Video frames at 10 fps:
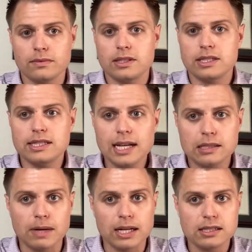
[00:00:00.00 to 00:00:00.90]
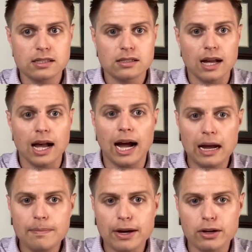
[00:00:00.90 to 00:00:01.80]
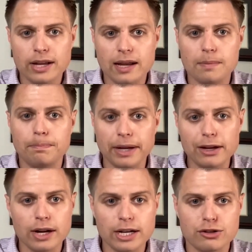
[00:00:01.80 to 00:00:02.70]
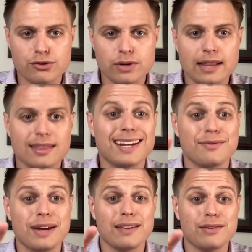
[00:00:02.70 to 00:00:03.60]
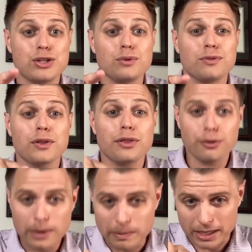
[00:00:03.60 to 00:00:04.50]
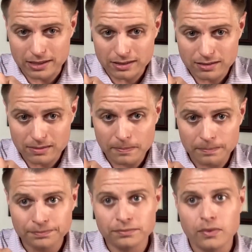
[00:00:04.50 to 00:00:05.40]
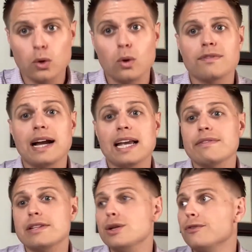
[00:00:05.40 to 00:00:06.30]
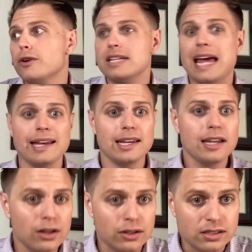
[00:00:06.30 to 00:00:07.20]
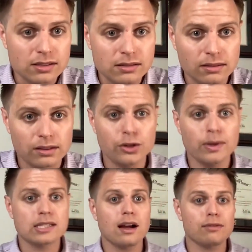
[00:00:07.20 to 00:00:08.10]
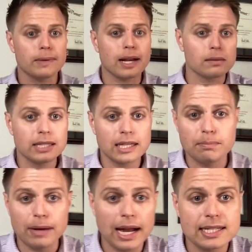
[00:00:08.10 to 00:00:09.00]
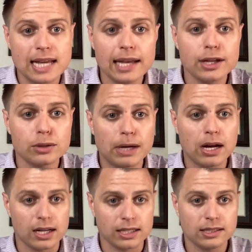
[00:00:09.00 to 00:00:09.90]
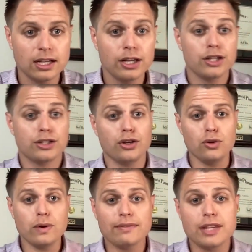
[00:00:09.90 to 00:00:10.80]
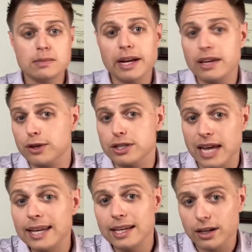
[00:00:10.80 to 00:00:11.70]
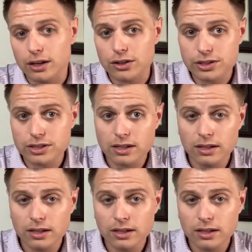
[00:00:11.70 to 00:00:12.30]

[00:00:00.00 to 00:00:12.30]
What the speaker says: 6 months, I better get a bigger interest rate than if I give it to you for 3 months. Or if I give it to you for 10 years, US government, I'm going to buy a 10-year bond. So you have this money for 10 years.